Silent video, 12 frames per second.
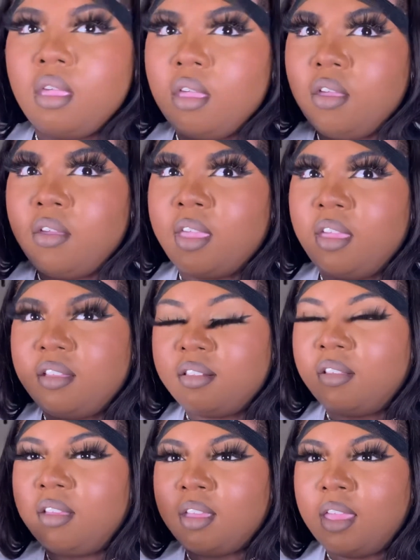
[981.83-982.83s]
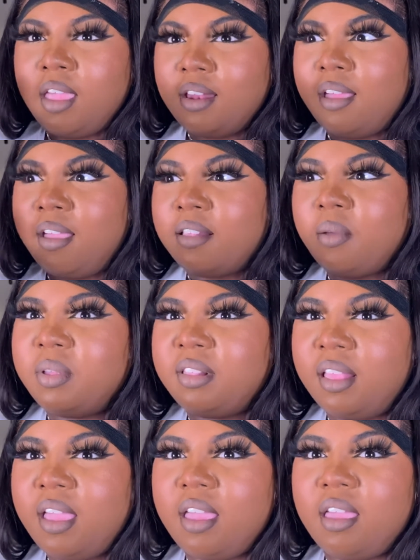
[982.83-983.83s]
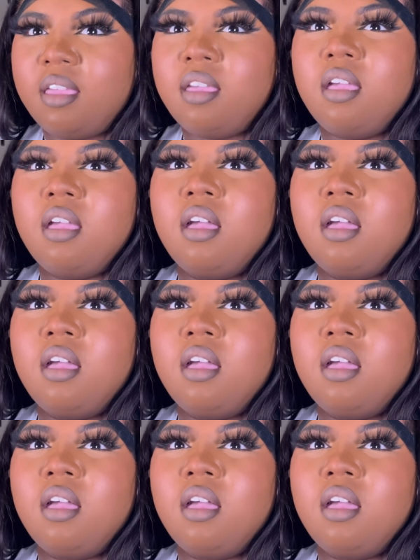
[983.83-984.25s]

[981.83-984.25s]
Okay, y'all, so again, as I was saying,